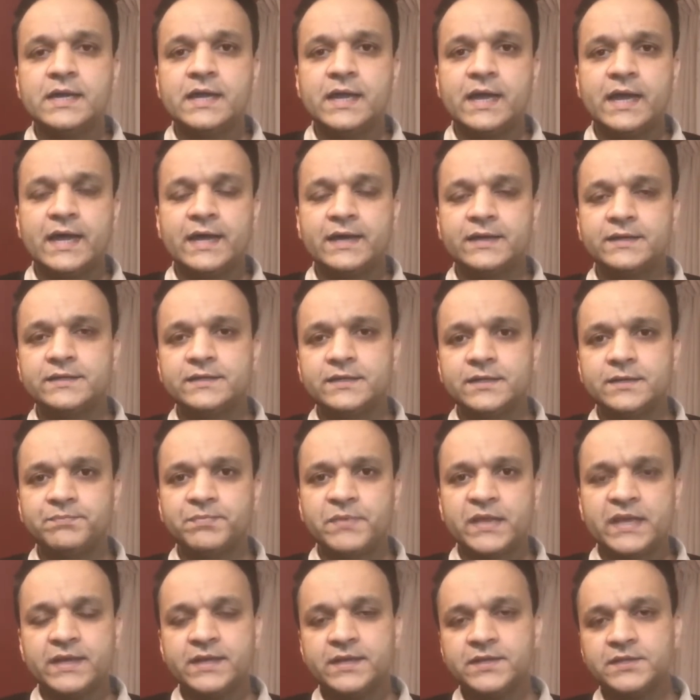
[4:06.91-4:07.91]
And
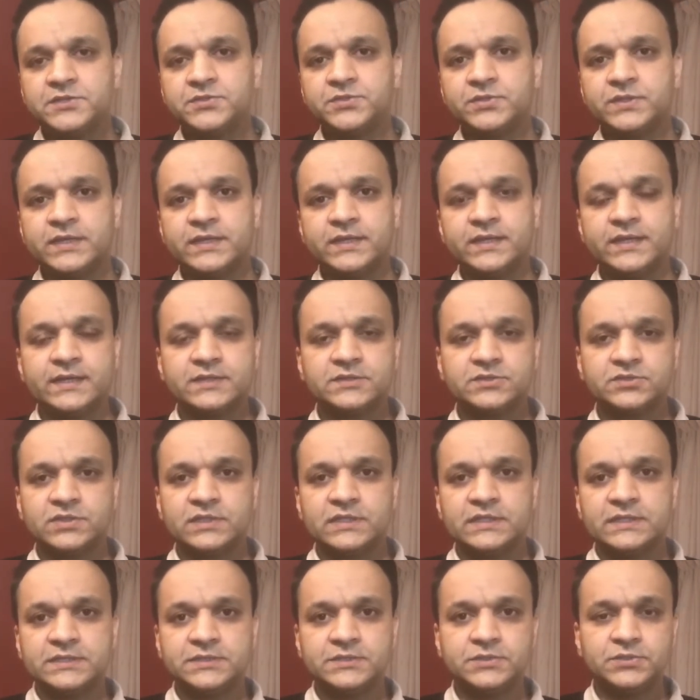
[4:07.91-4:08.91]
here you can
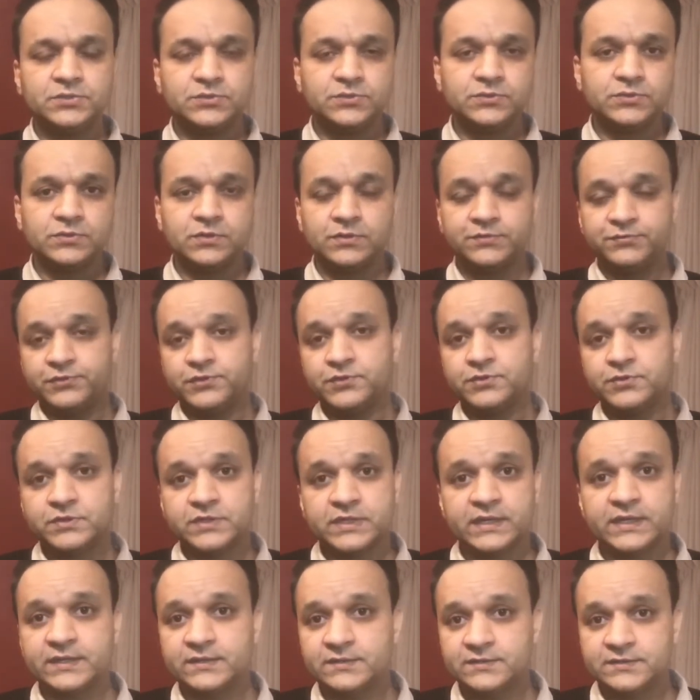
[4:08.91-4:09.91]
actually do a few
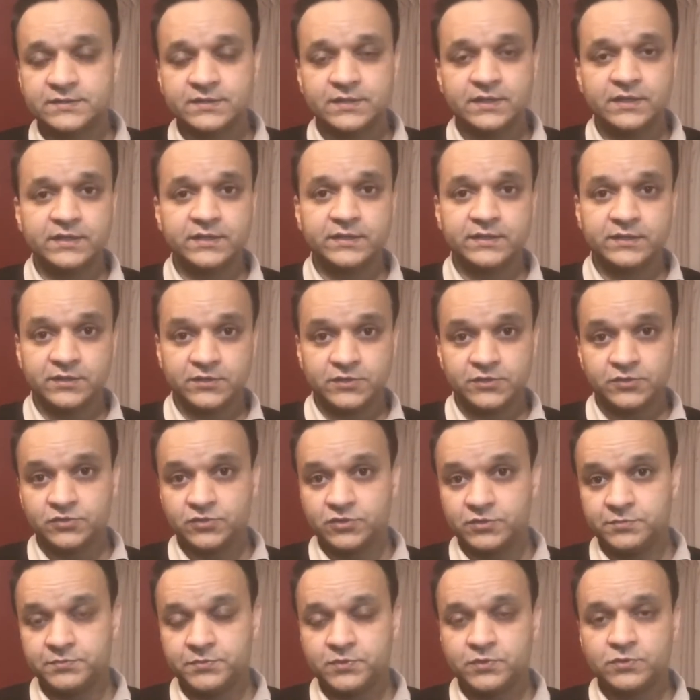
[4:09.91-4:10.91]
things in order
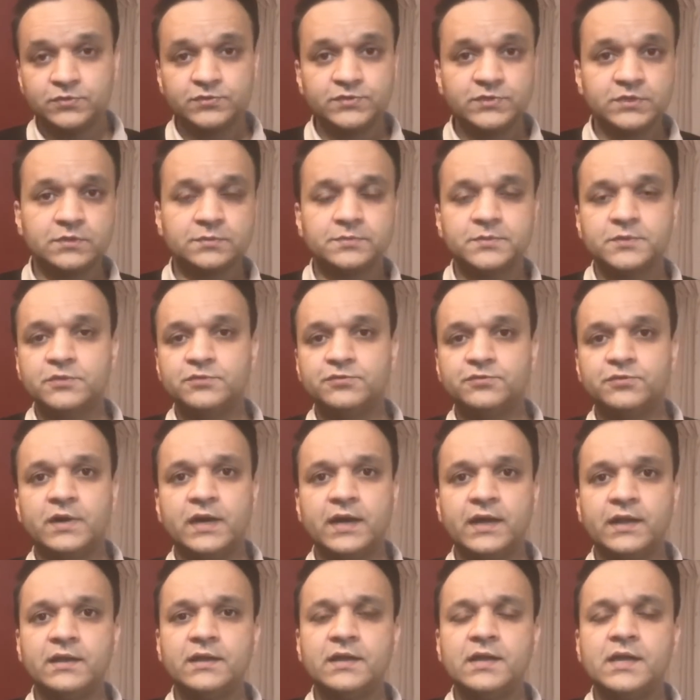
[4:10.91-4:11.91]
to improve your
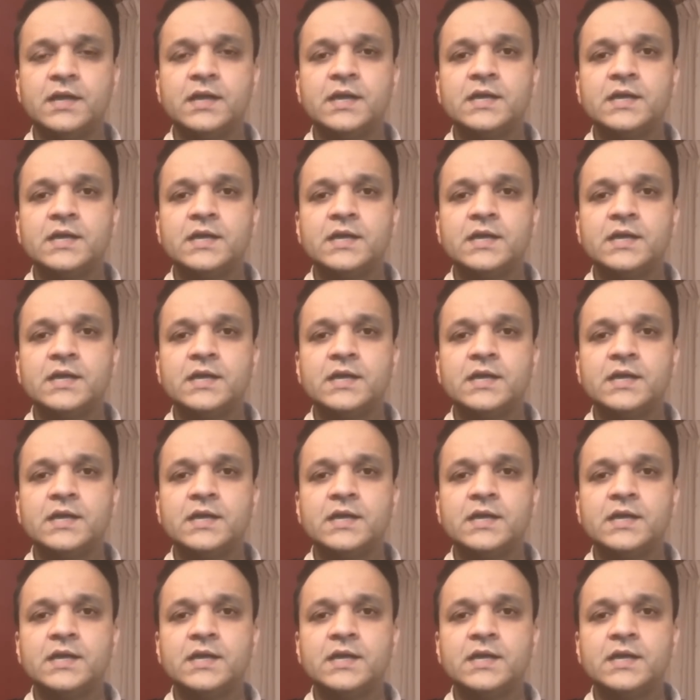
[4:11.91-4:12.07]
profile.